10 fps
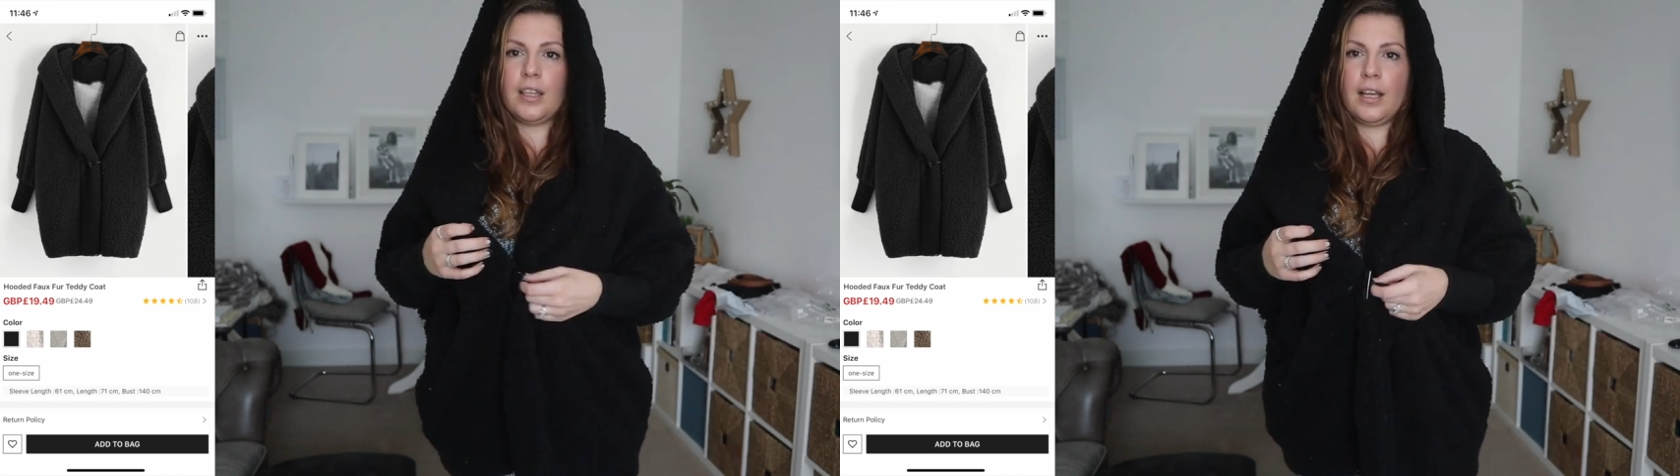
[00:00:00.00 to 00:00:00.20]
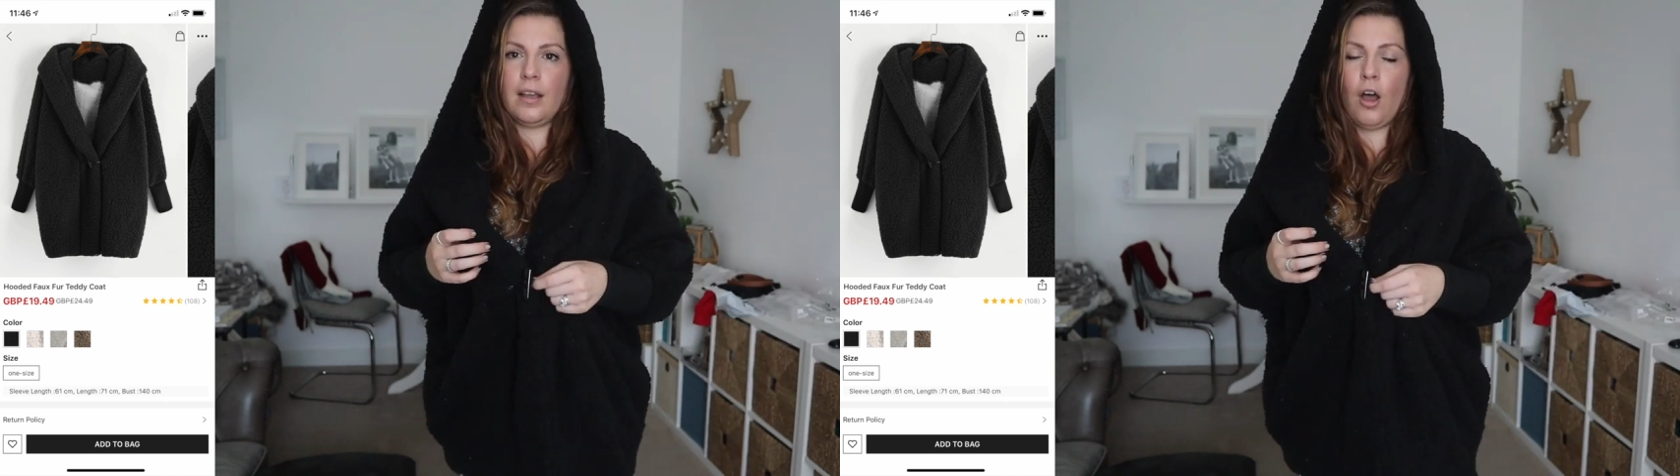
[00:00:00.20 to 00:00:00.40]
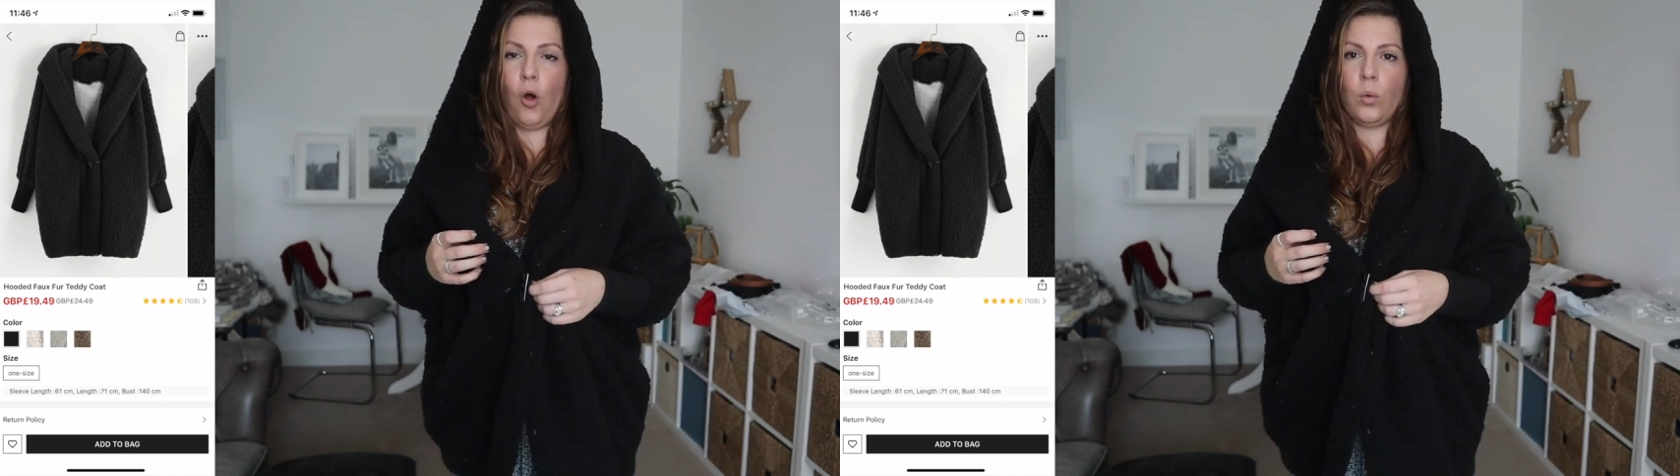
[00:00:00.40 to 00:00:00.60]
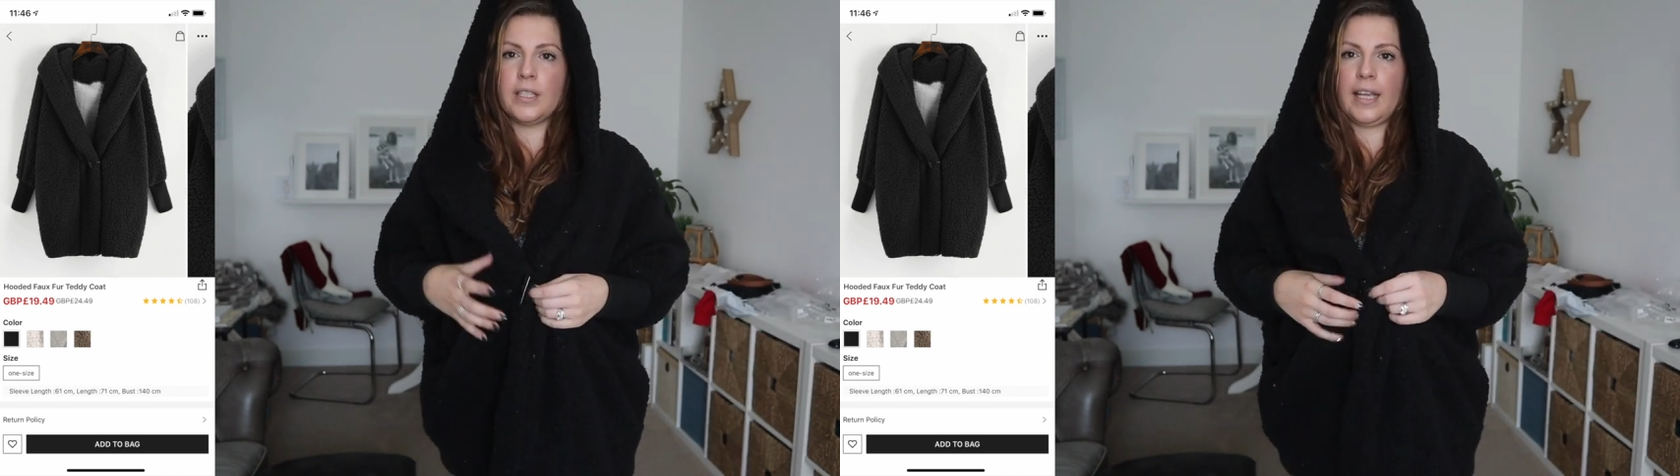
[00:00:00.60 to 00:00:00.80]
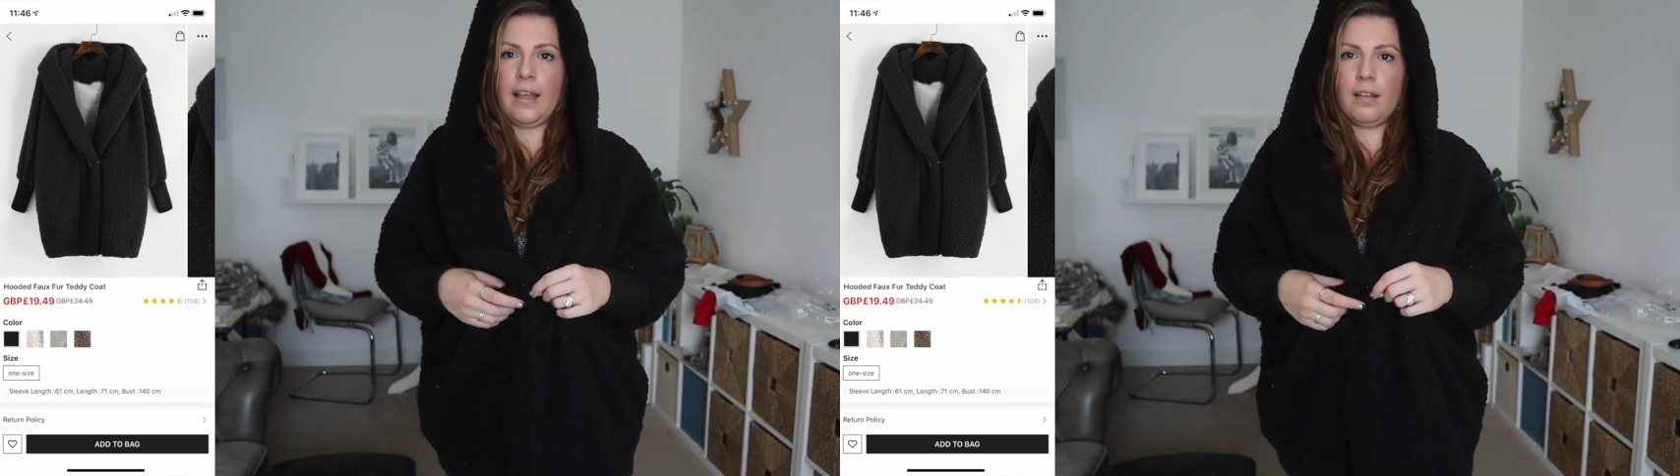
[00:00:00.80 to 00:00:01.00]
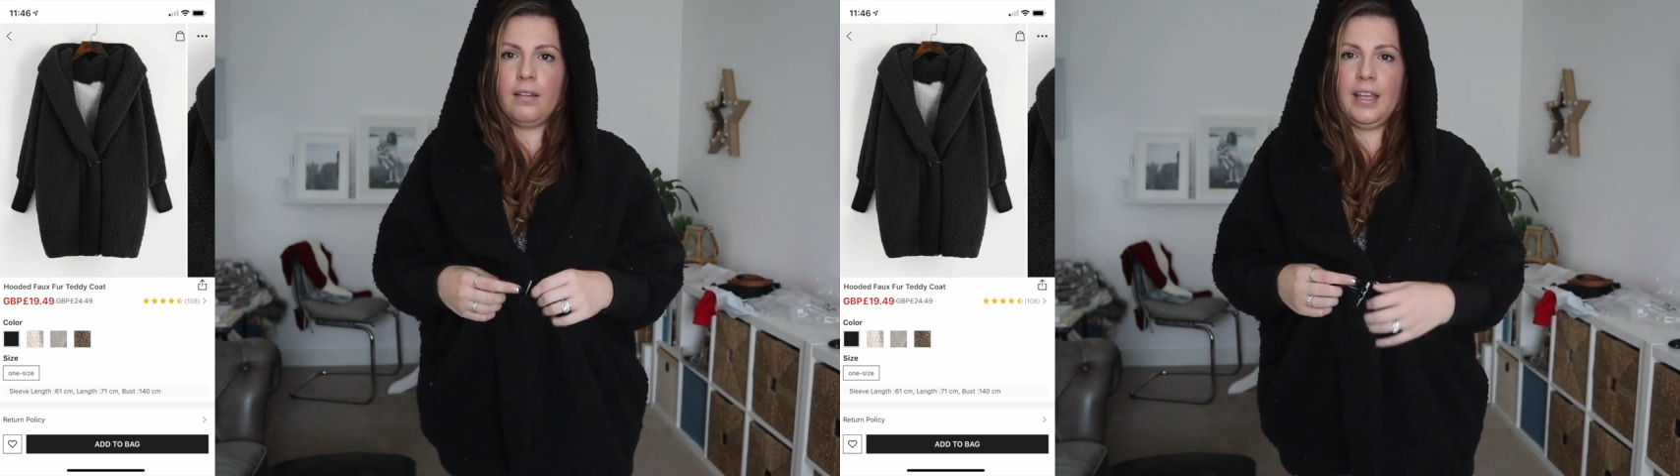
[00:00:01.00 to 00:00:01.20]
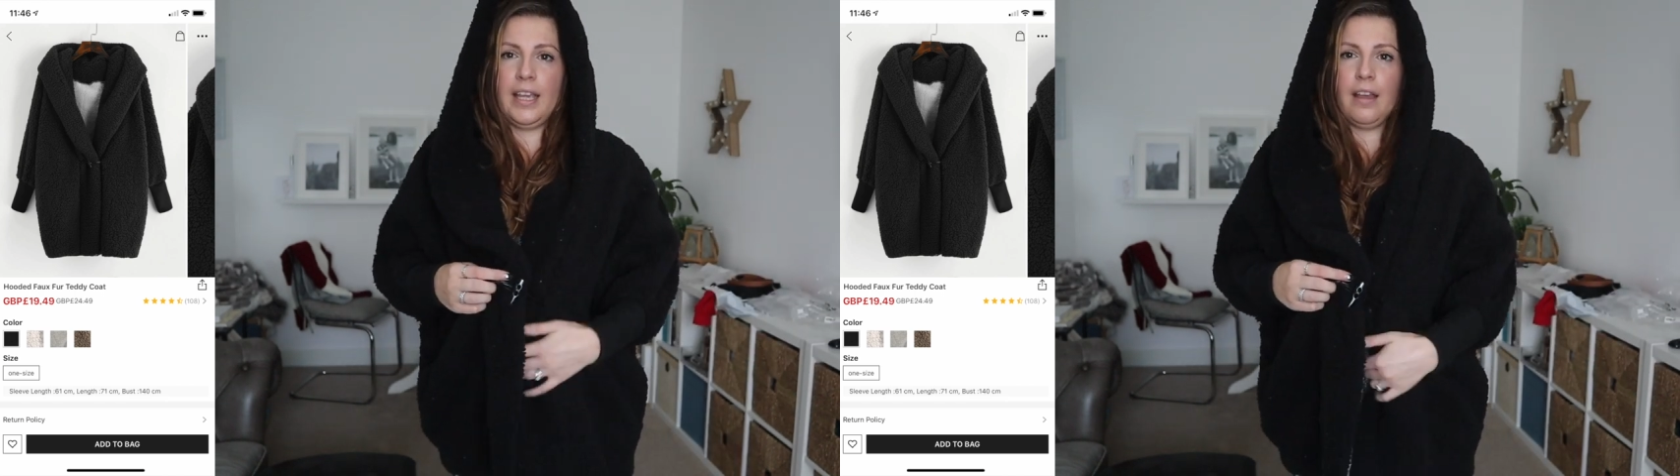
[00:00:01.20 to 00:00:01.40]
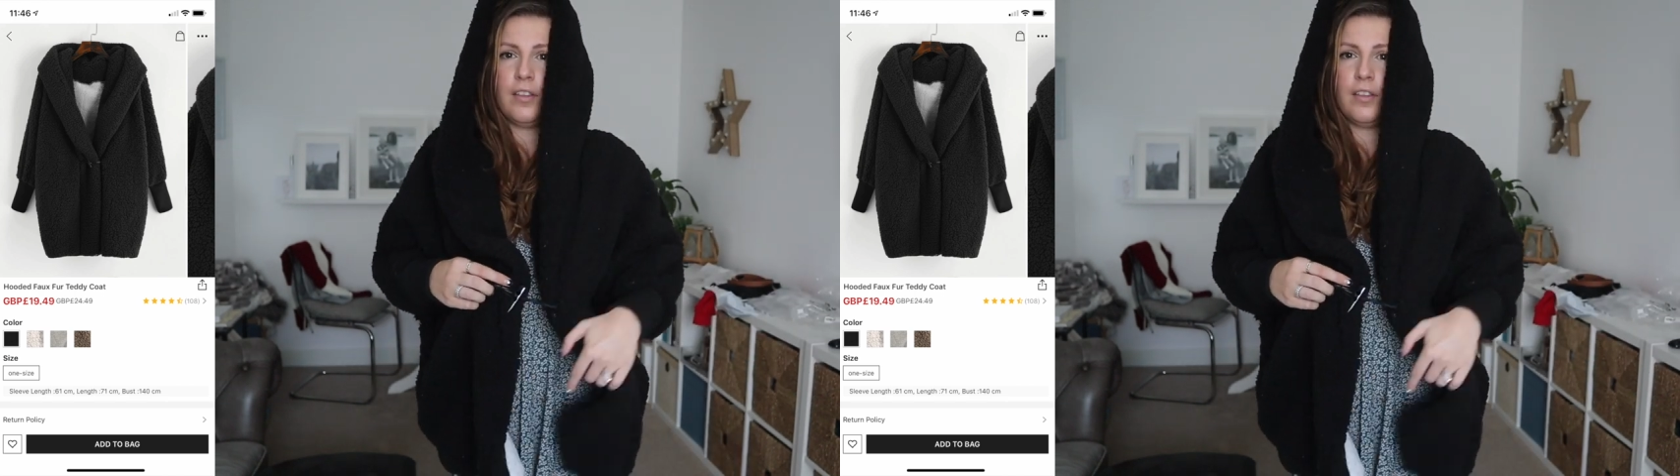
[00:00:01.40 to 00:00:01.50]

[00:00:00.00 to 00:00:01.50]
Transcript: thing holding it here.